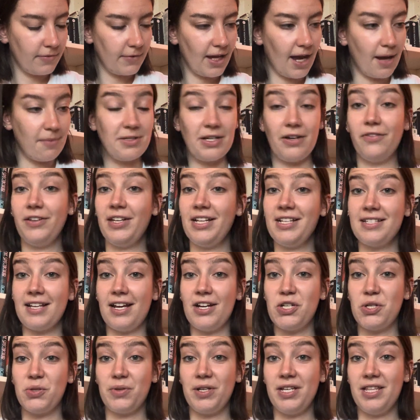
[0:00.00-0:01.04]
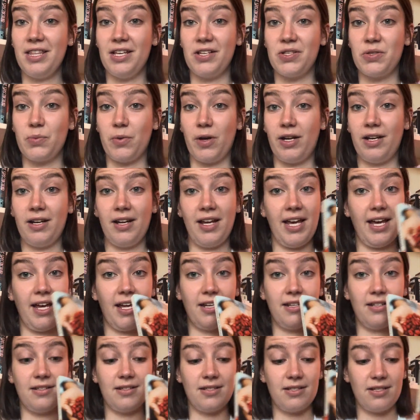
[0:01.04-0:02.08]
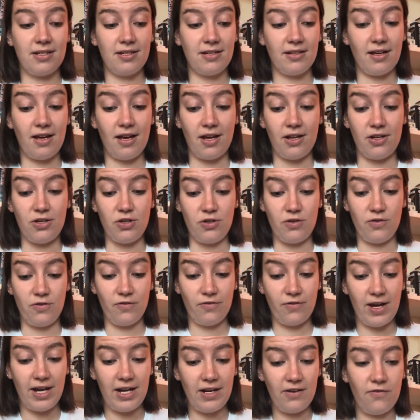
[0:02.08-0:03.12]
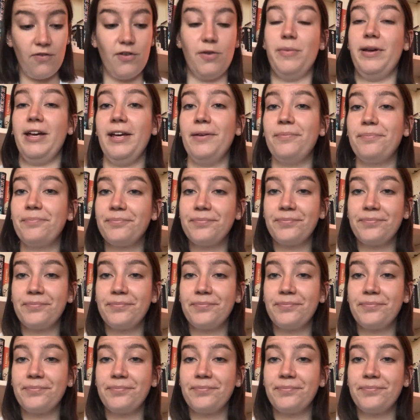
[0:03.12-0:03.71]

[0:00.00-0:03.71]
I'm definitely excited to read this one, and a new find for me.